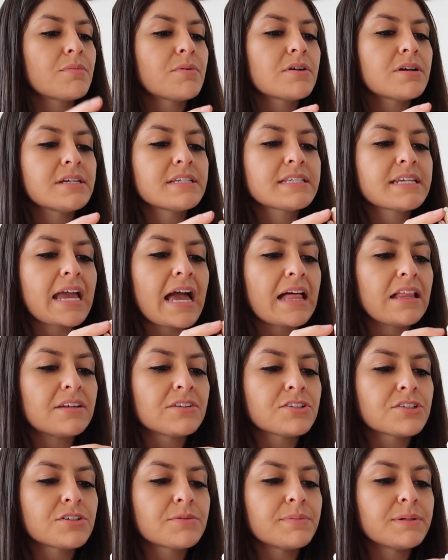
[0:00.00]
Murray's
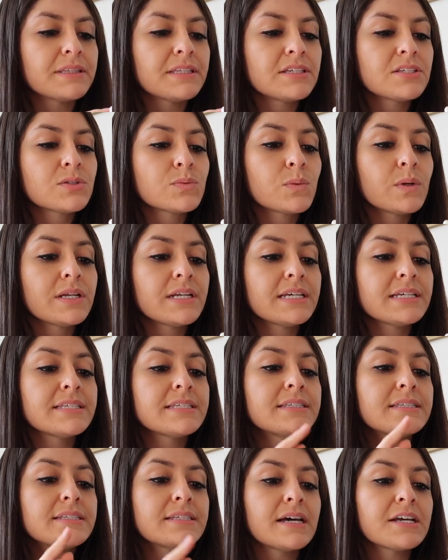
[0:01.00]
calendar, but this one
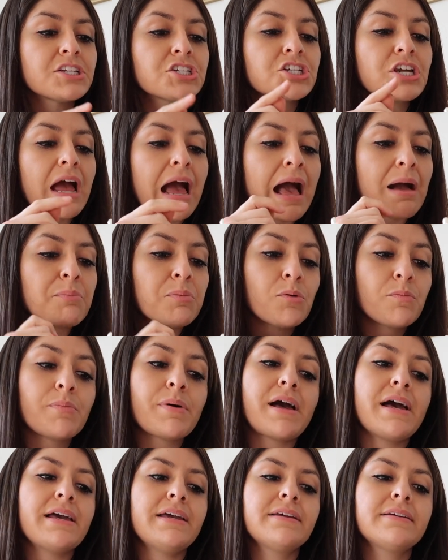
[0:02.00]
is Dutch apple
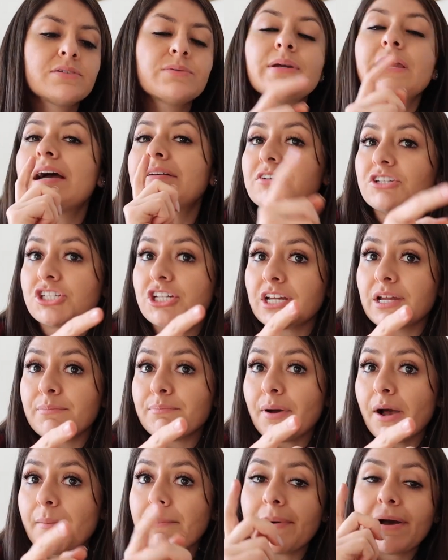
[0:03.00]
pie. So we have a chicken
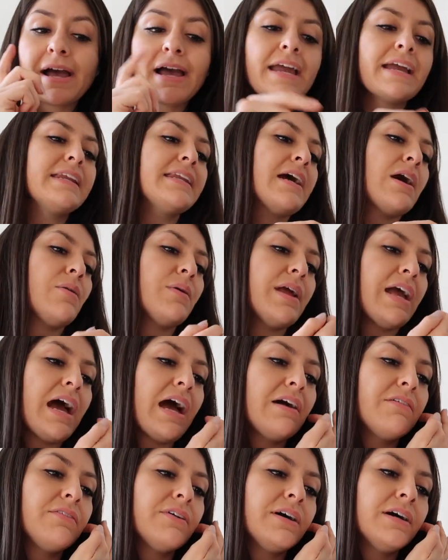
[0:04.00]
pot pie and now we
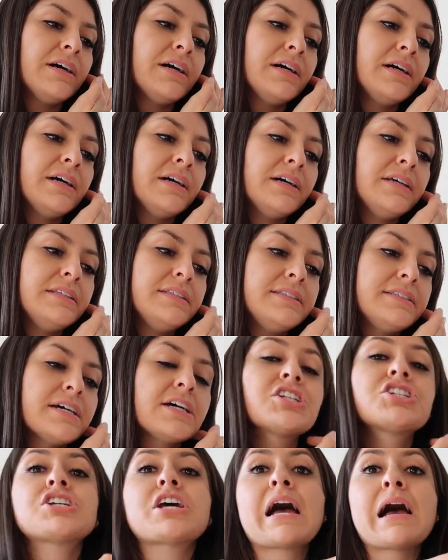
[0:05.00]
have a
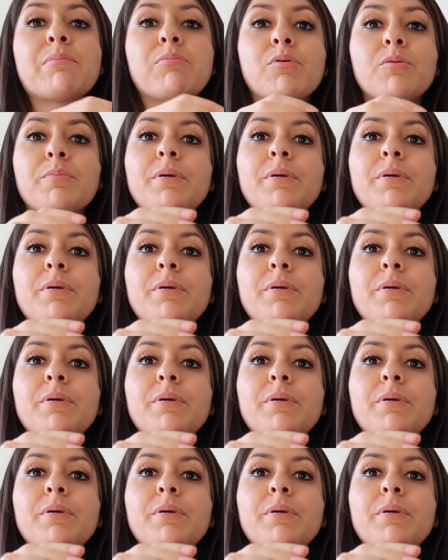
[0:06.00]
Dutch apple